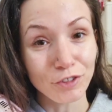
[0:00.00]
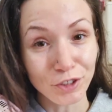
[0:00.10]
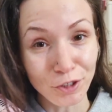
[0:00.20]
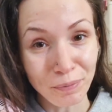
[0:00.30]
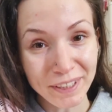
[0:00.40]

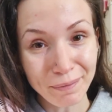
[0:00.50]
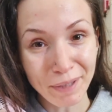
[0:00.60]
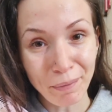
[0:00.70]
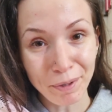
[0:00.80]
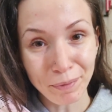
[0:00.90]
Just got my
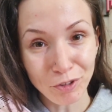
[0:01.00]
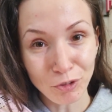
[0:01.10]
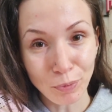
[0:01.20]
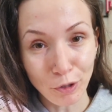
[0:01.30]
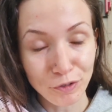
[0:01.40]
September
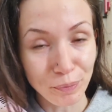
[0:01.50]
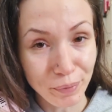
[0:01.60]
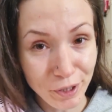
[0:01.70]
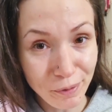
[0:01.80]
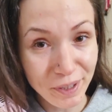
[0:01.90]
budget box from
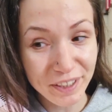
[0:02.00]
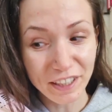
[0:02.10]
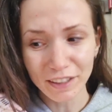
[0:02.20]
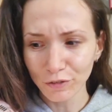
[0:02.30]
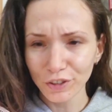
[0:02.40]
PLouise
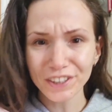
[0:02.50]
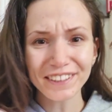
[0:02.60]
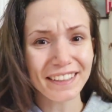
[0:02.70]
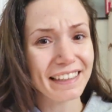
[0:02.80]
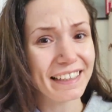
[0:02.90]
and I
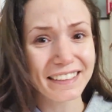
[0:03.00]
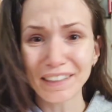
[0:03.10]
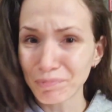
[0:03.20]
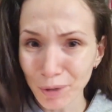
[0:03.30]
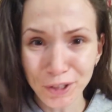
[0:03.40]
figured let's
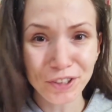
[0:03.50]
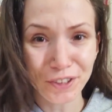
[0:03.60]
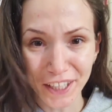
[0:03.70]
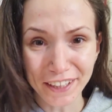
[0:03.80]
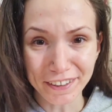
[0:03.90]
unbox it
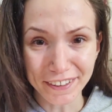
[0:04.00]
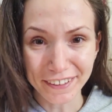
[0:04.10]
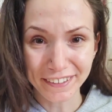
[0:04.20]
together.